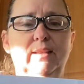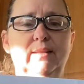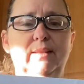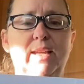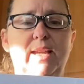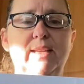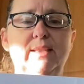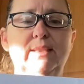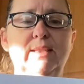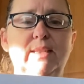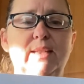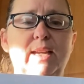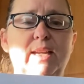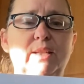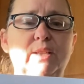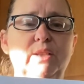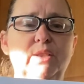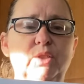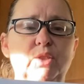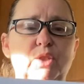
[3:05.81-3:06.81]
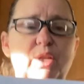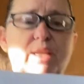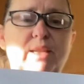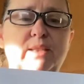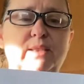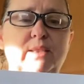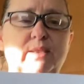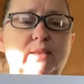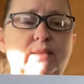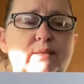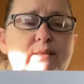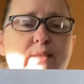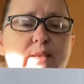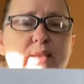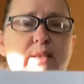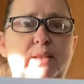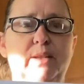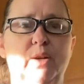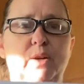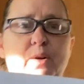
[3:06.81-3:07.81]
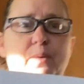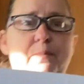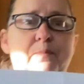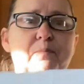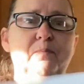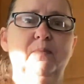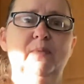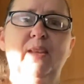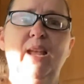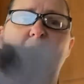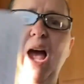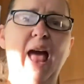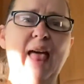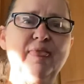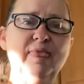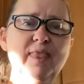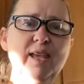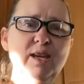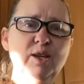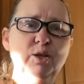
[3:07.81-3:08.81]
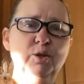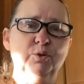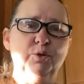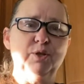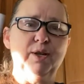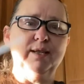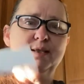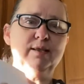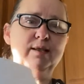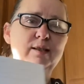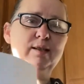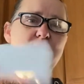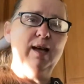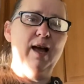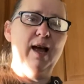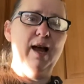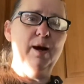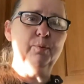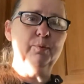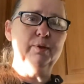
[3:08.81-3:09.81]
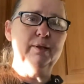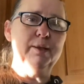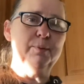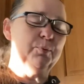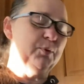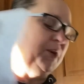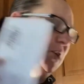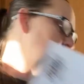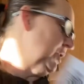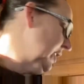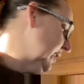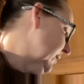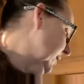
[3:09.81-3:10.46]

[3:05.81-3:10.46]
Thanks again, Jason Knierim." Thank you, Jason. I really appreciate